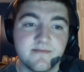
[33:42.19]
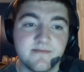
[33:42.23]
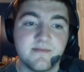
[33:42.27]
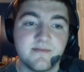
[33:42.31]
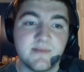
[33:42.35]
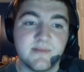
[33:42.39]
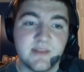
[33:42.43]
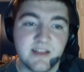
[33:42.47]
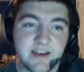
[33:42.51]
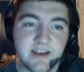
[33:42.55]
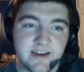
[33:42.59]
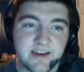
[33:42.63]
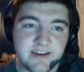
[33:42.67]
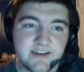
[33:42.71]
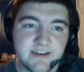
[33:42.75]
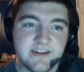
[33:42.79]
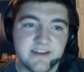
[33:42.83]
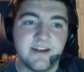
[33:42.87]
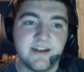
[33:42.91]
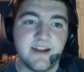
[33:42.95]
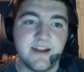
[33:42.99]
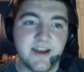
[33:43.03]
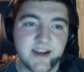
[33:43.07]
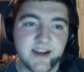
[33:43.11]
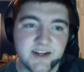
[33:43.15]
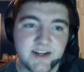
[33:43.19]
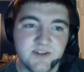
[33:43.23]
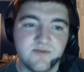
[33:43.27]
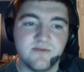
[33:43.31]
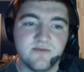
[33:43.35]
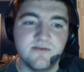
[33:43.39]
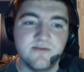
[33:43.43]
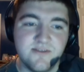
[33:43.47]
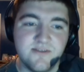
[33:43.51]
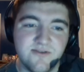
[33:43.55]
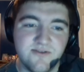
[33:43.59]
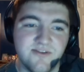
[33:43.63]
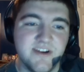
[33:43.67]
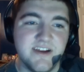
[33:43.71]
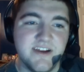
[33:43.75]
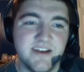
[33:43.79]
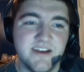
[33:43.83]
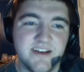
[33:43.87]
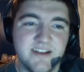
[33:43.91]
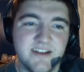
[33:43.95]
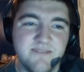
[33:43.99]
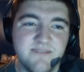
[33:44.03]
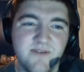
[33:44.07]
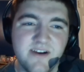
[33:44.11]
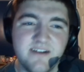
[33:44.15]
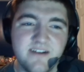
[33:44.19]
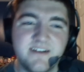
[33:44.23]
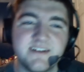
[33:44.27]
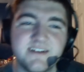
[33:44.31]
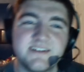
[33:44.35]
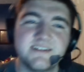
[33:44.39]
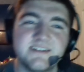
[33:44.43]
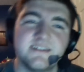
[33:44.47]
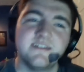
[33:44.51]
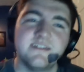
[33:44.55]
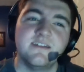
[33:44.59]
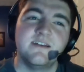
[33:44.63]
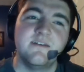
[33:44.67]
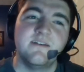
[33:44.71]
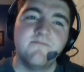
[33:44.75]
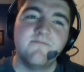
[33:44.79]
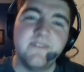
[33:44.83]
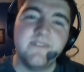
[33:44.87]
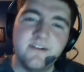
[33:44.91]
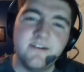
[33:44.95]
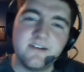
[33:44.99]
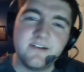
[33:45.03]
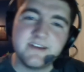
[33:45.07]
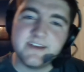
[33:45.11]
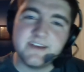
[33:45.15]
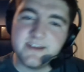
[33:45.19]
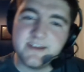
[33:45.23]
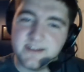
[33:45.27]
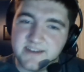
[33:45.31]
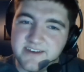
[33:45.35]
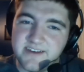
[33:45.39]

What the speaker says: Like an actual degree. It's weird because when you're a kid,